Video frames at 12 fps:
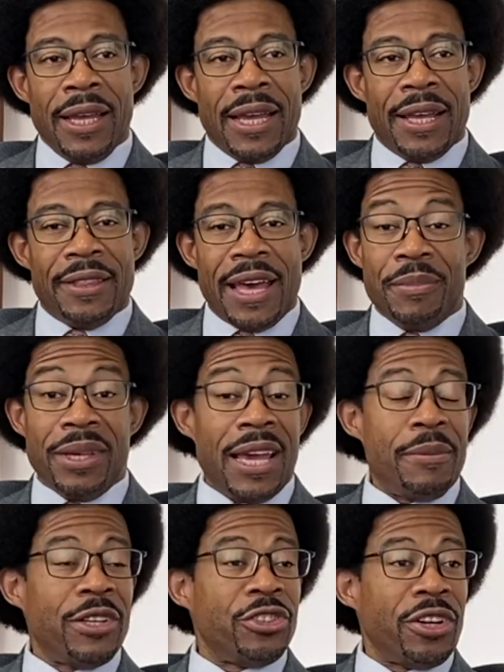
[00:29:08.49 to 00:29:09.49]
And that
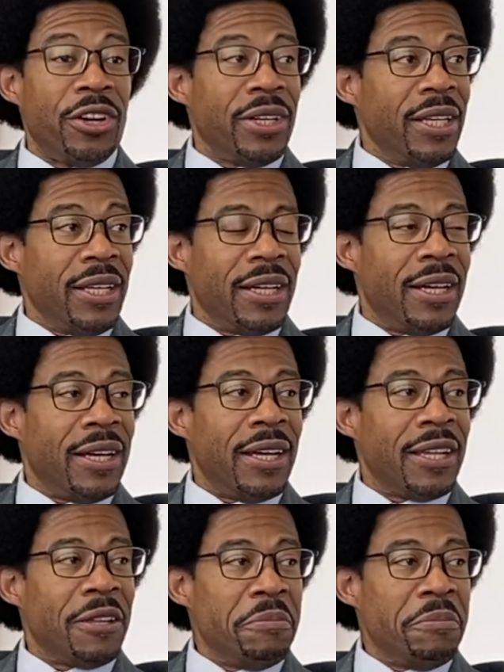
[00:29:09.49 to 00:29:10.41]
began my journey on